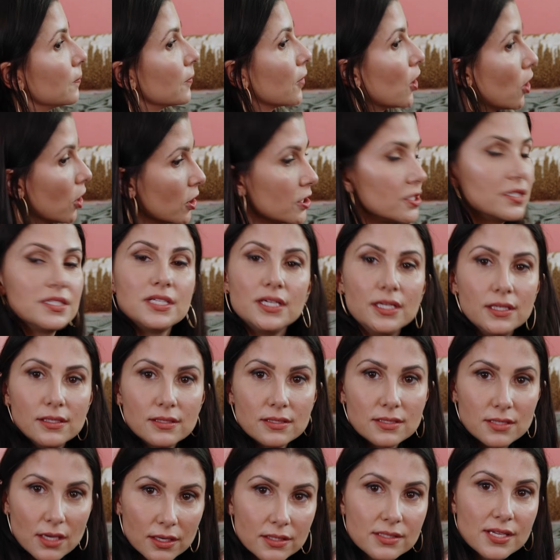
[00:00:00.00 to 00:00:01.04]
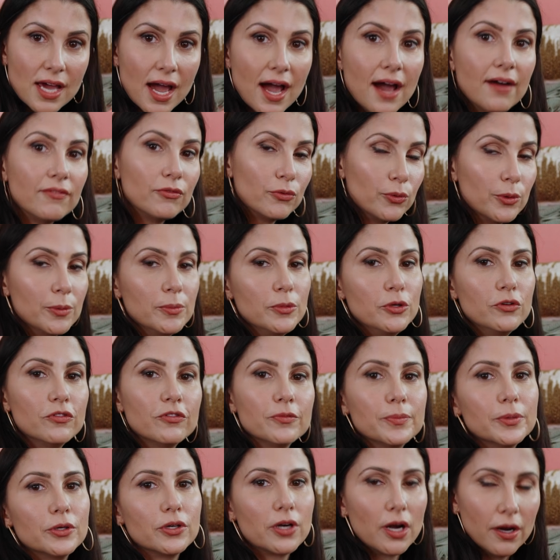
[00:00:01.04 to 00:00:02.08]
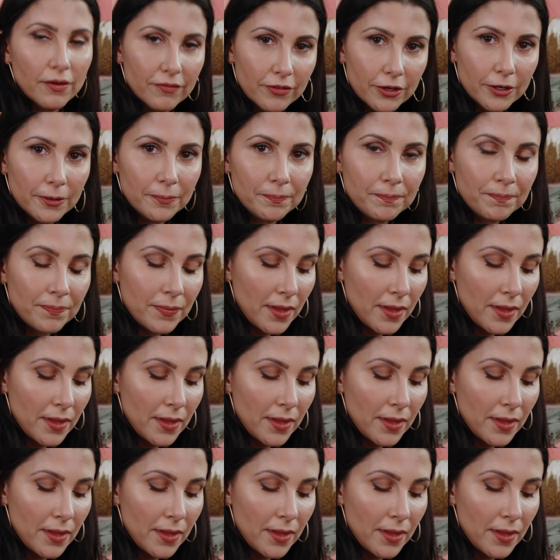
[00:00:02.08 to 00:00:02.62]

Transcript: car seat does have a removable cover.